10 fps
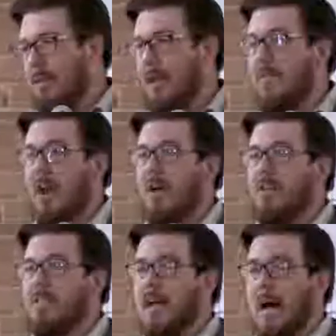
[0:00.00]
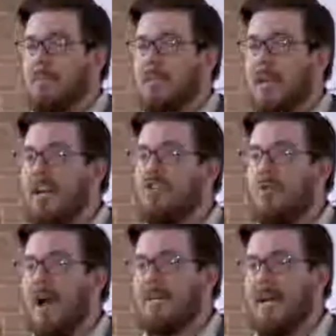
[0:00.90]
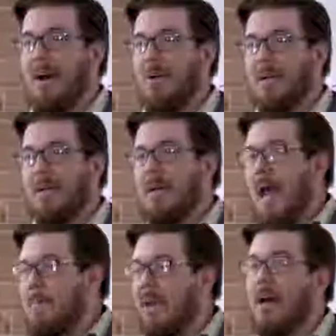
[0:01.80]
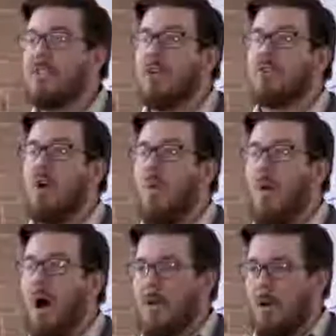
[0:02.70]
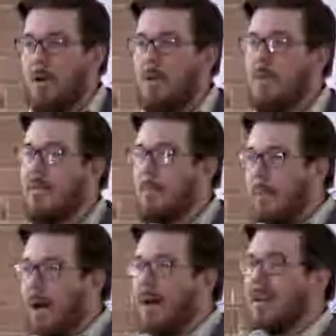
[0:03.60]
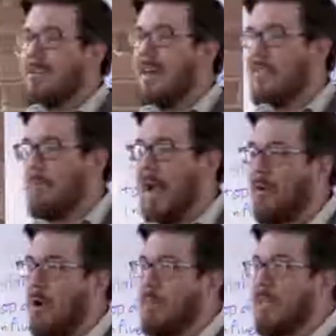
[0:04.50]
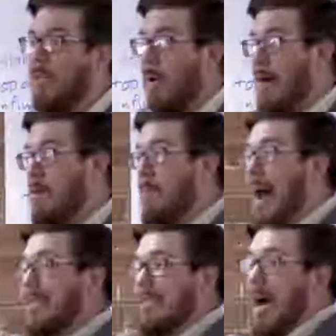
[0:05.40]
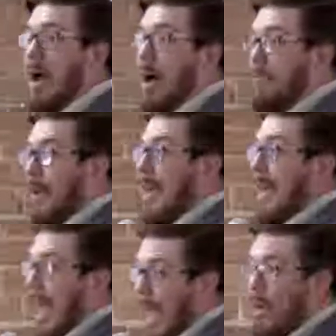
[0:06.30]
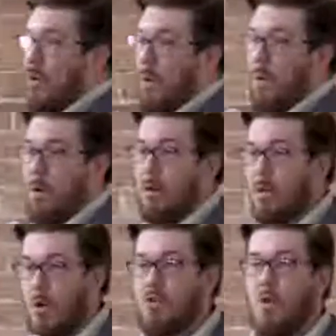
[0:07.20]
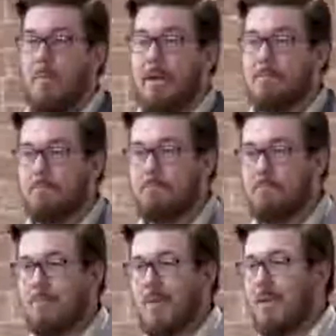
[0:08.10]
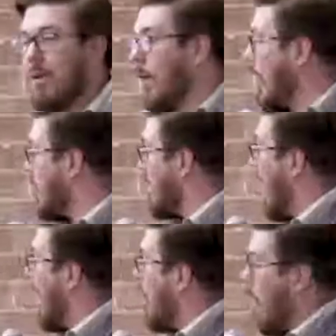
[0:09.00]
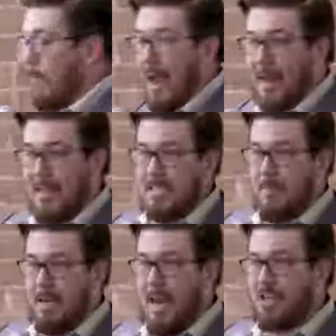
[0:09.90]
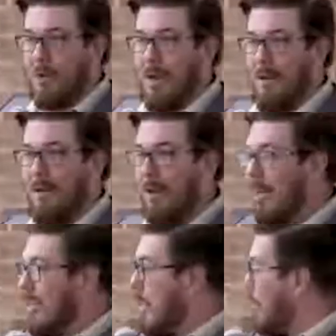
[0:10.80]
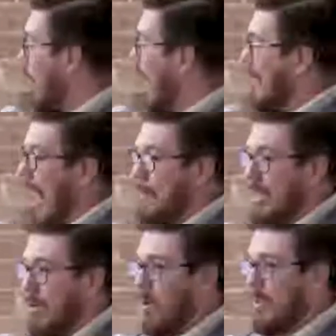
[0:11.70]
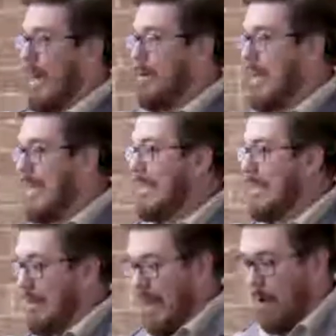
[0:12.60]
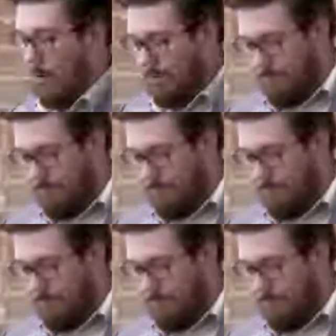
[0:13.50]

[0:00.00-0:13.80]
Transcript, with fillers: and then it all stops. It dries out. And because there's no water, the bugs and the microbes either have a mass die-off and or go dormant. Okay, so now our mechanism in nature here to break that material down isn't there.